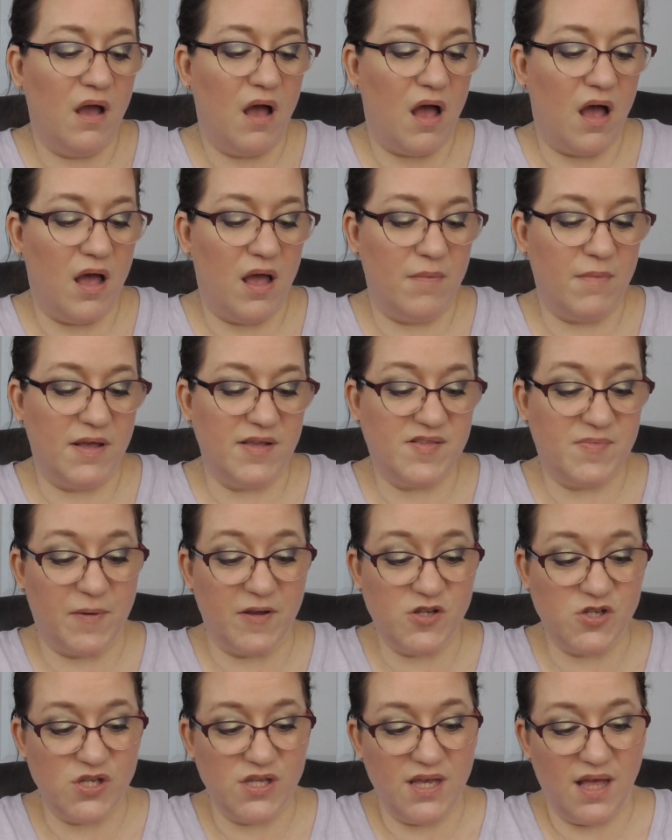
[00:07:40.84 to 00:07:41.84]

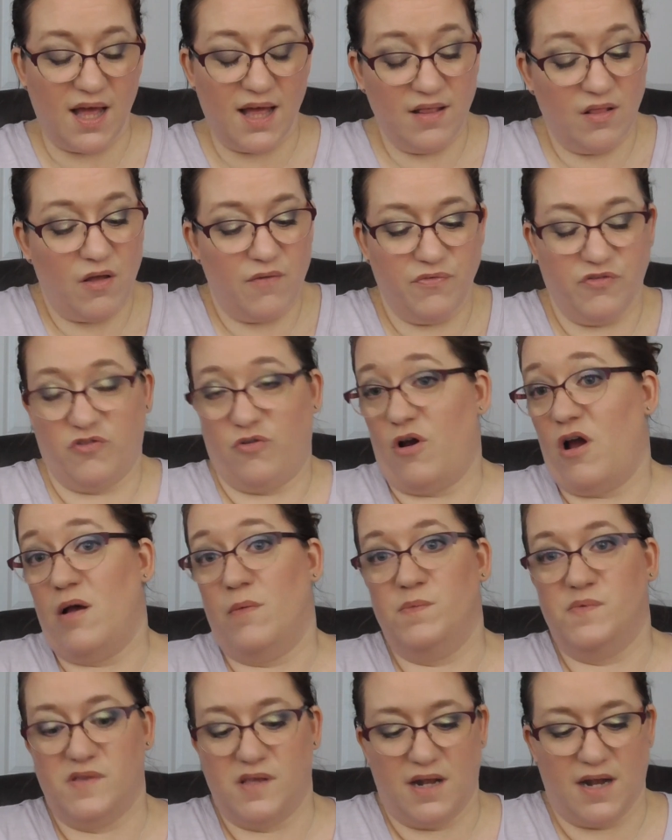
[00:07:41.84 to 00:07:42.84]
Especially, I love
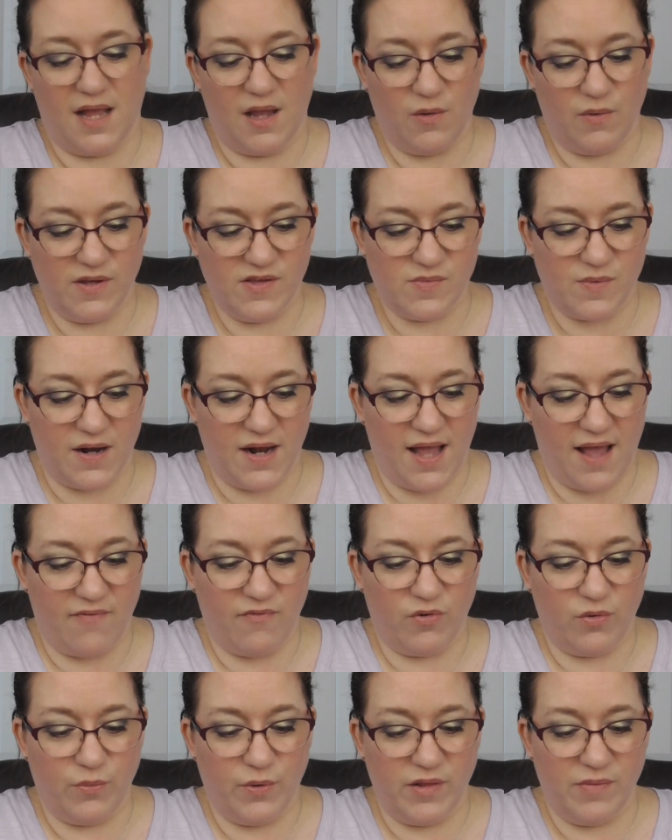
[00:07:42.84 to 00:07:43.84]
scrubs, and I always want to have
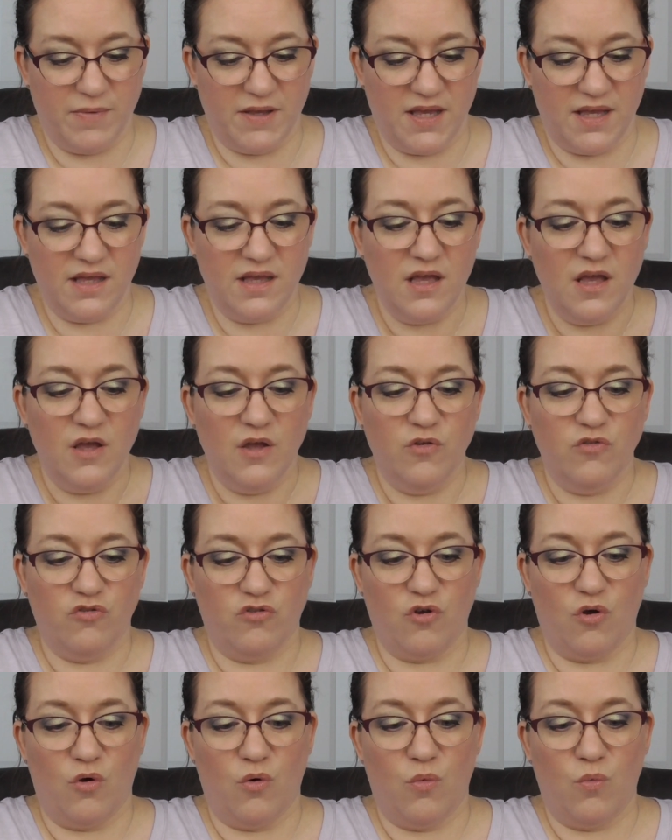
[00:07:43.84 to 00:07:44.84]
one with me.
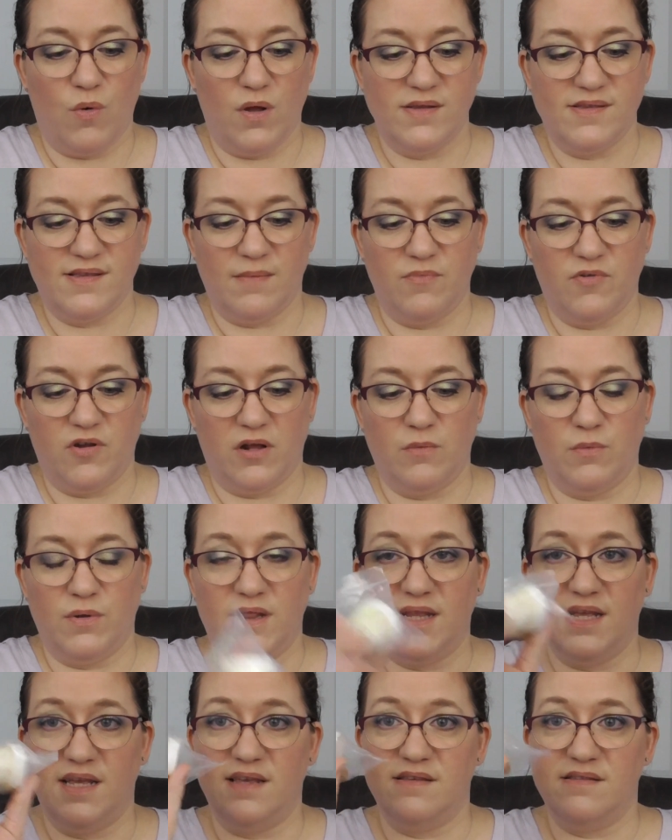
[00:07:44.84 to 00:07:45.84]
So once I'm done
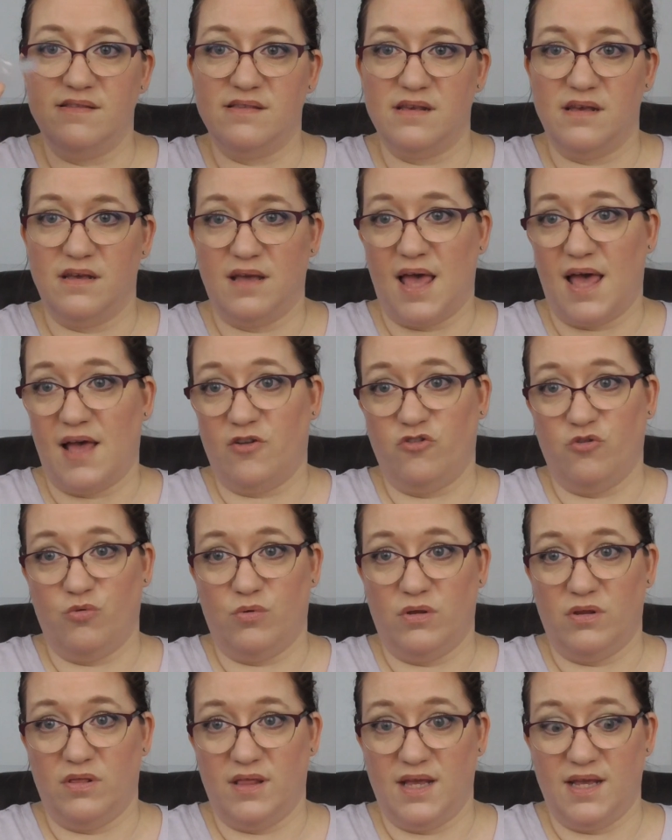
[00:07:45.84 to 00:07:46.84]
with these
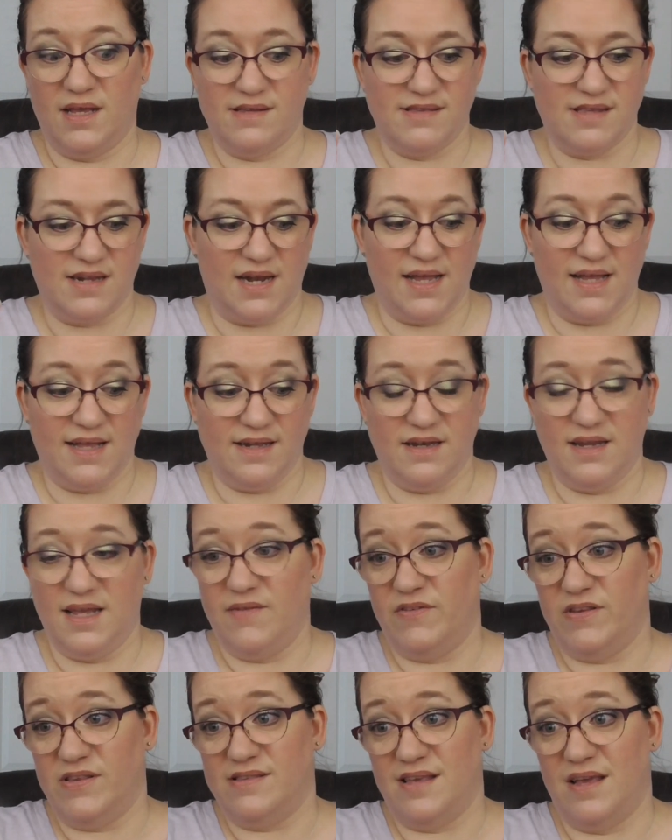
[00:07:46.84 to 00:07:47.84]
actual things, then I can
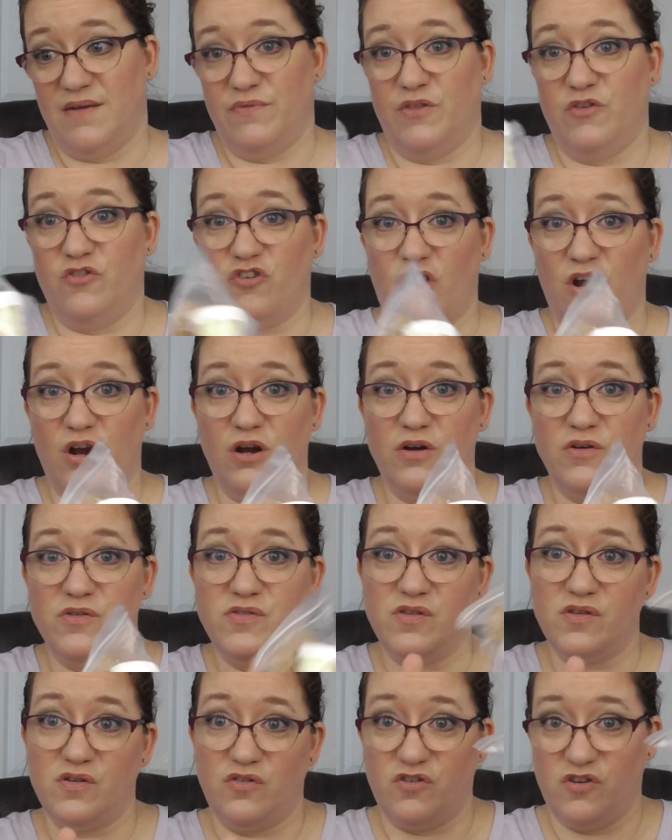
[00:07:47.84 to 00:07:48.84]
even save the
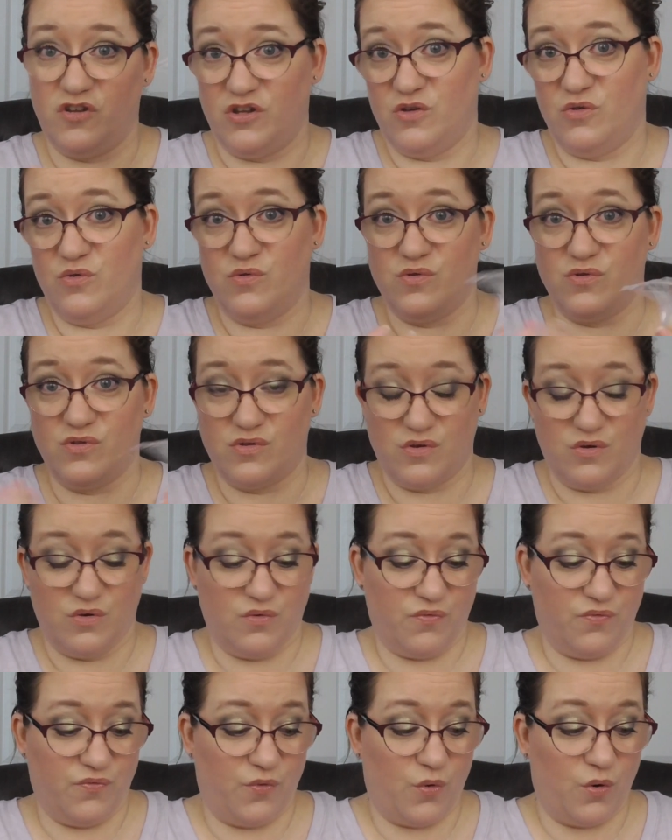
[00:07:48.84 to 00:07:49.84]
jars to use
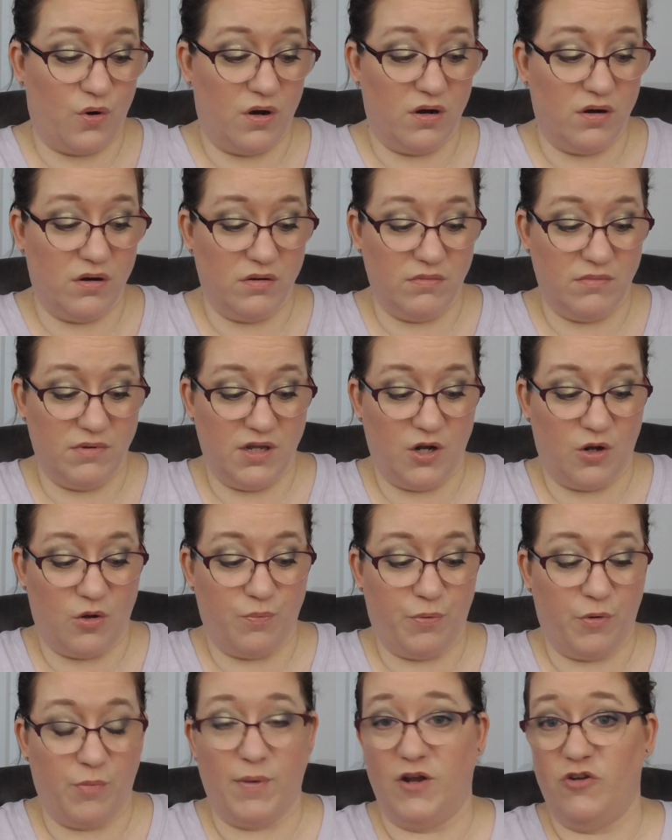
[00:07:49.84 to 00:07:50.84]
for, you know,
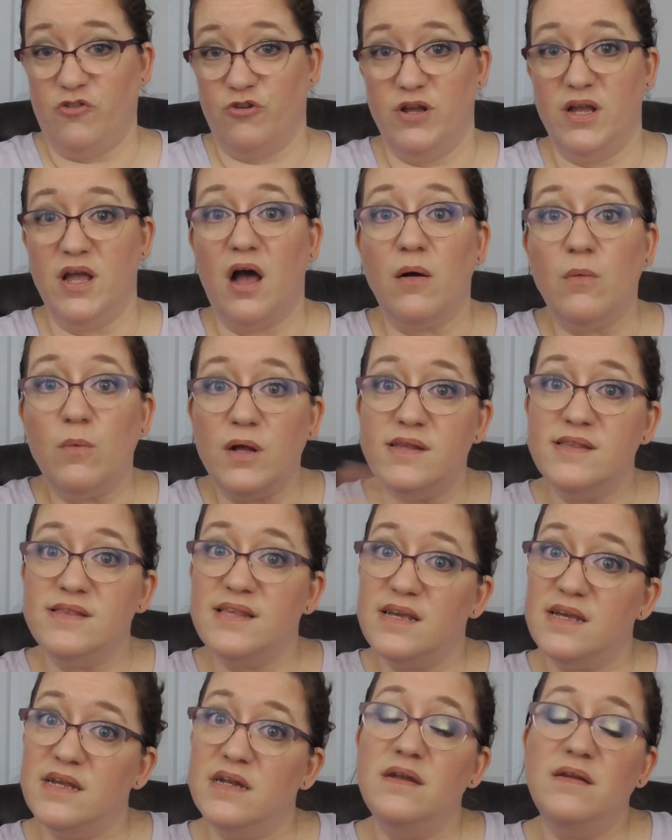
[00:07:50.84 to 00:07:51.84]
put my Tree Hut ones
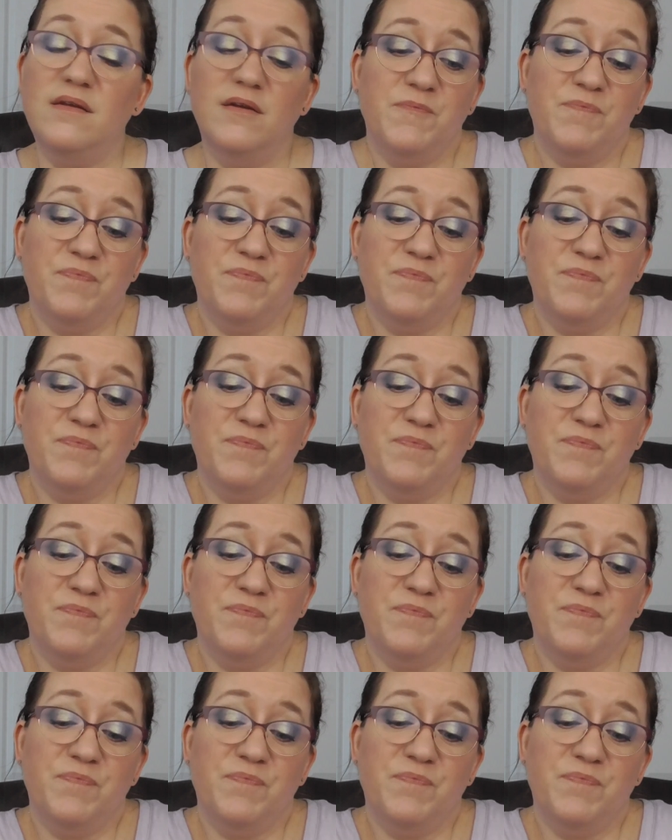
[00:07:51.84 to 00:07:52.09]
in.